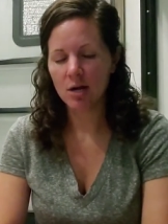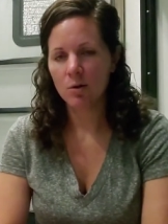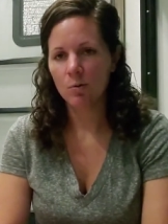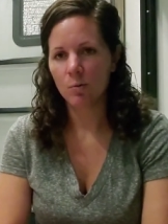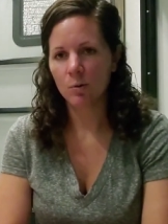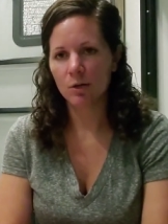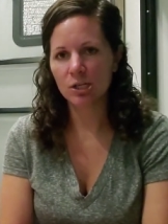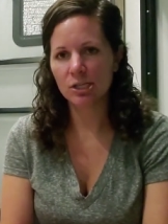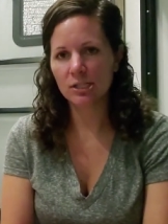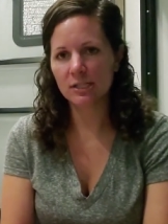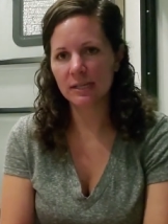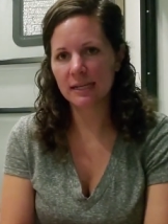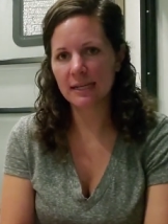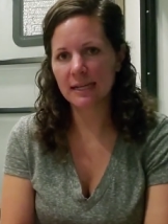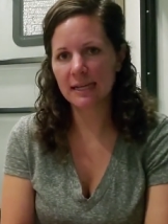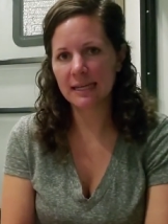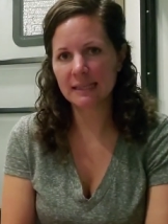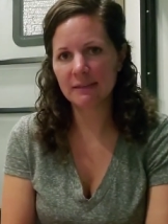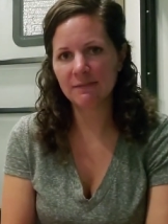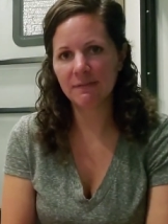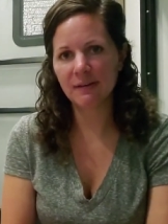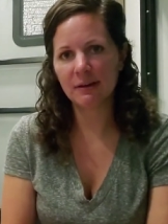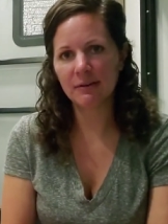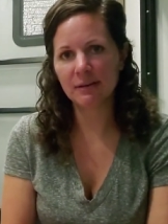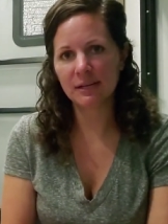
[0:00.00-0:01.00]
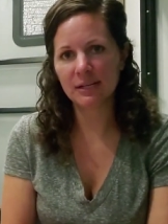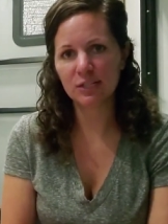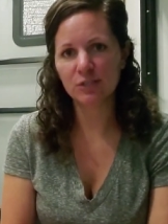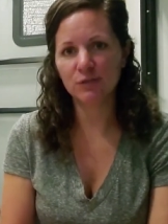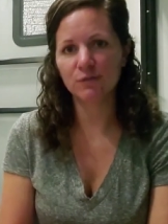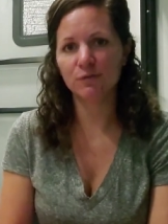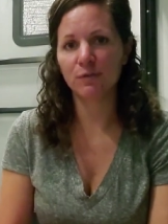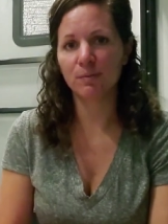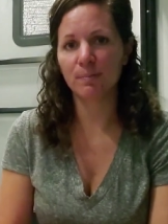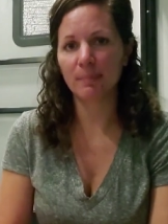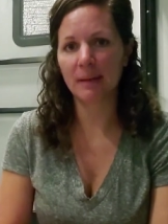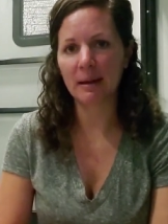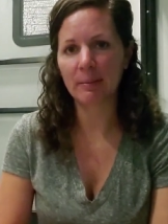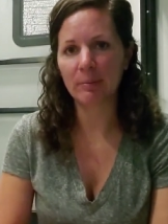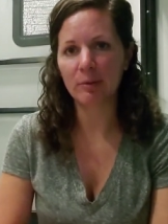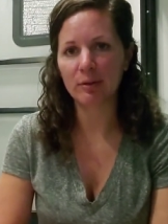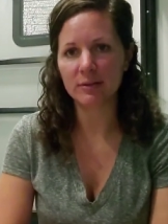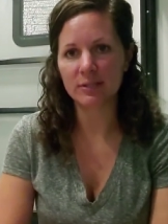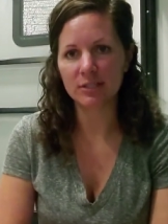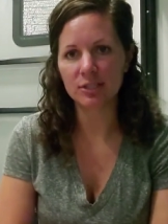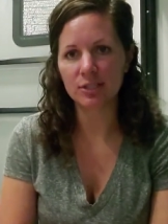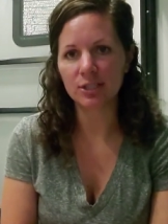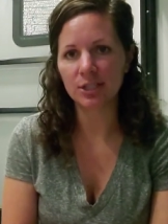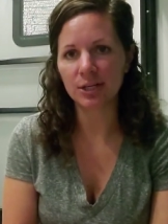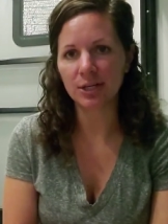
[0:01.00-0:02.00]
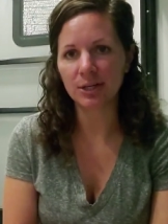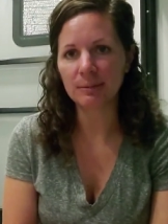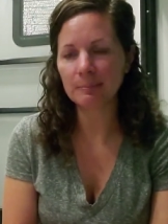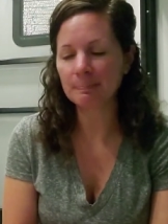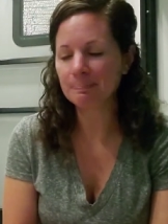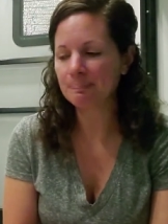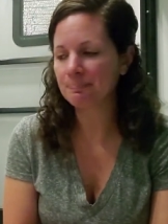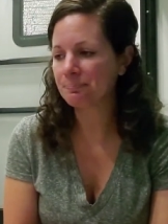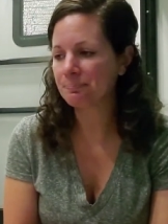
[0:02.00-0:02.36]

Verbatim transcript: We're just going to get the foundation from Babbel this year.